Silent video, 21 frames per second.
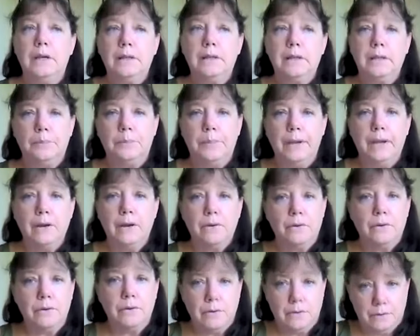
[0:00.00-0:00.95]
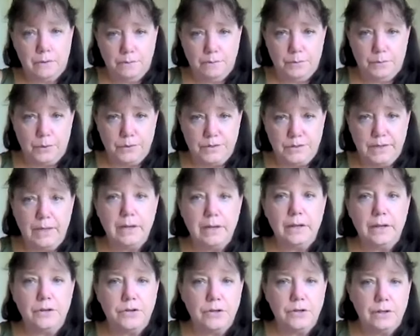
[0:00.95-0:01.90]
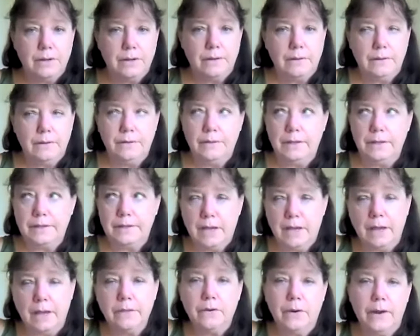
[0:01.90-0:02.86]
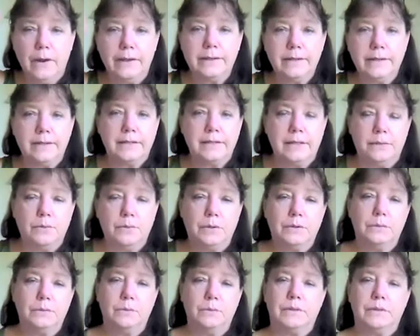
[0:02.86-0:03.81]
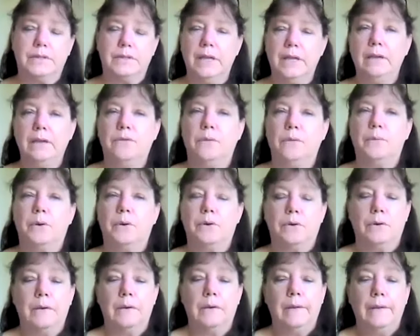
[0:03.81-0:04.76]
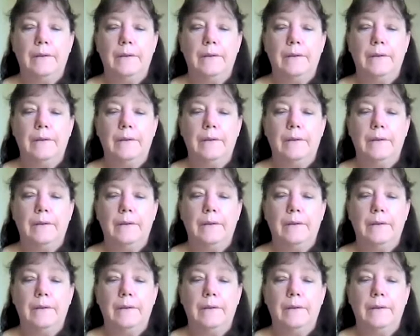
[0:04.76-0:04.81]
the bigger percentage this other entity will take from her.